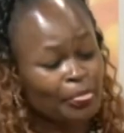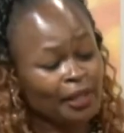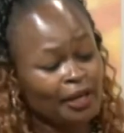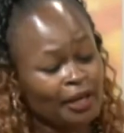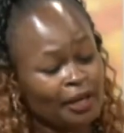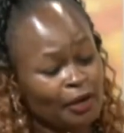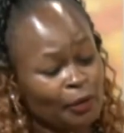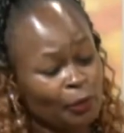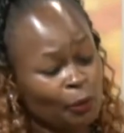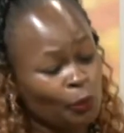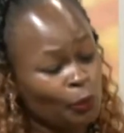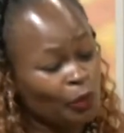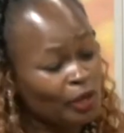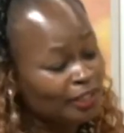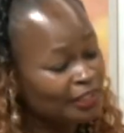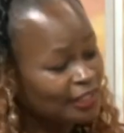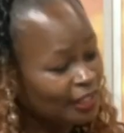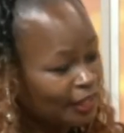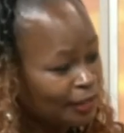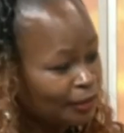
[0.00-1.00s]
Mm-hmm.
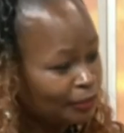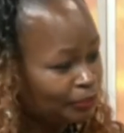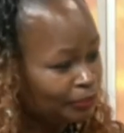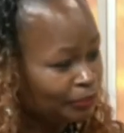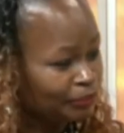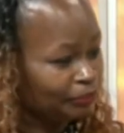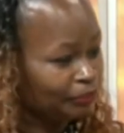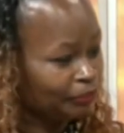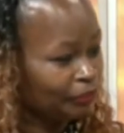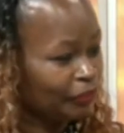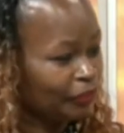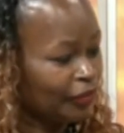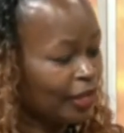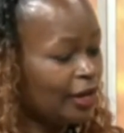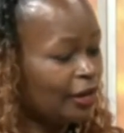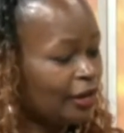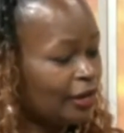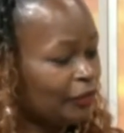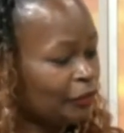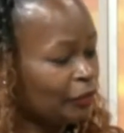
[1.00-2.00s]
Water,
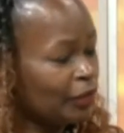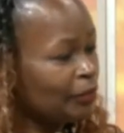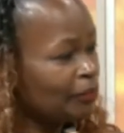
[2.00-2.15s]
there,